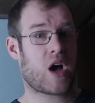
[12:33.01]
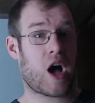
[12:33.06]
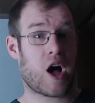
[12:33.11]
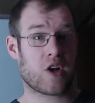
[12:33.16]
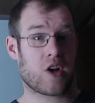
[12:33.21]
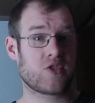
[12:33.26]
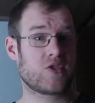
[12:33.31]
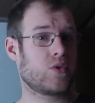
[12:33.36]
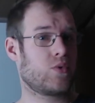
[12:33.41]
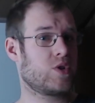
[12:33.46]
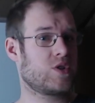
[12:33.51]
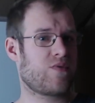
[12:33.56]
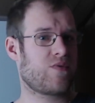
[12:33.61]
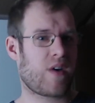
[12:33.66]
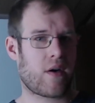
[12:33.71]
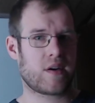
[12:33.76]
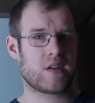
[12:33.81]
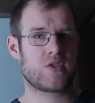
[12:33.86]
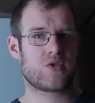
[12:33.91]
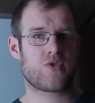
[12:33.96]
also was
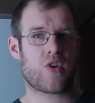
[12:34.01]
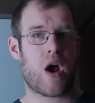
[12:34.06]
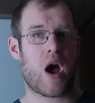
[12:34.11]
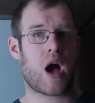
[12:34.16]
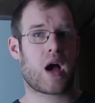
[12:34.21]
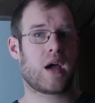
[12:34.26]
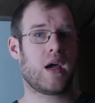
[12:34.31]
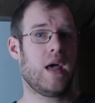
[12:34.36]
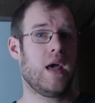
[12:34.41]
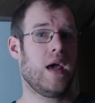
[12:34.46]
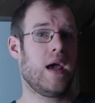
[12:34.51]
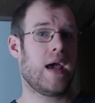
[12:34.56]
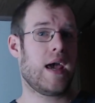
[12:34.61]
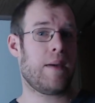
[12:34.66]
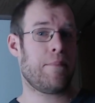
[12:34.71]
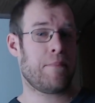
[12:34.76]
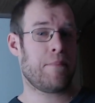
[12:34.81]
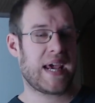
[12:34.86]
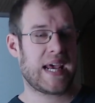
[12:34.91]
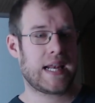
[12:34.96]
very strong
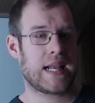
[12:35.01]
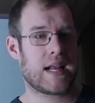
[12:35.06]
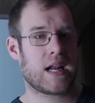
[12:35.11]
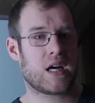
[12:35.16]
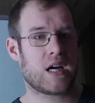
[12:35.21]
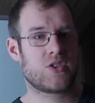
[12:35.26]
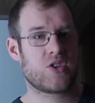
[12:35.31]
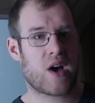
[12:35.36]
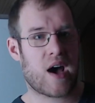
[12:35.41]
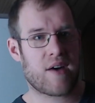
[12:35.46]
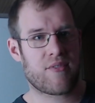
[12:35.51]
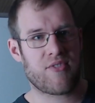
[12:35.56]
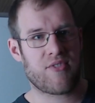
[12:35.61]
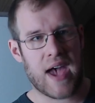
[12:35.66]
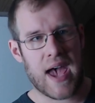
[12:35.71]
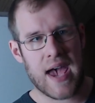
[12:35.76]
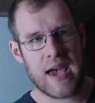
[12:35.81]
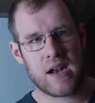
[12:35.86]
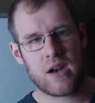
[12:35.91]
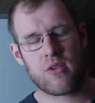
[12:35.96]
and made it a tough
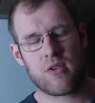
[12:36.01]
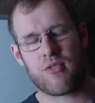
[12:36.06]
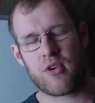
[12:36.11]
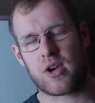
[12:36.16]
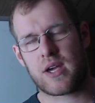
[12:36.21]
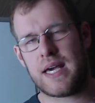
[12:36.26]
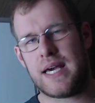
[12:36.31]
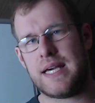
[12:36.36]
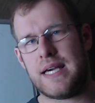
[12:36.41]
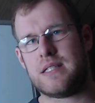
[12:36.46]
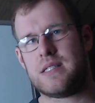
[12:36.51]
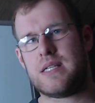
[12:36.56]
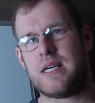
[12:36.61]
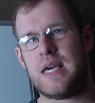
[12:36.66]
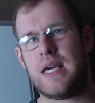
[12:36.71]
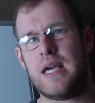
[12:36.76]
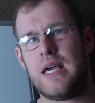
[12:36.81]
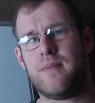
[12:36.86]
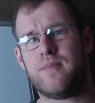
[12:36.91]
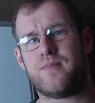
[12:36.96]
end for K
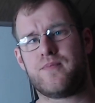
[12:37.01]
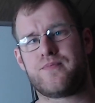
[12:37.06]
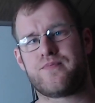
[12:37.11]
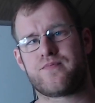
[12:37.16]
T.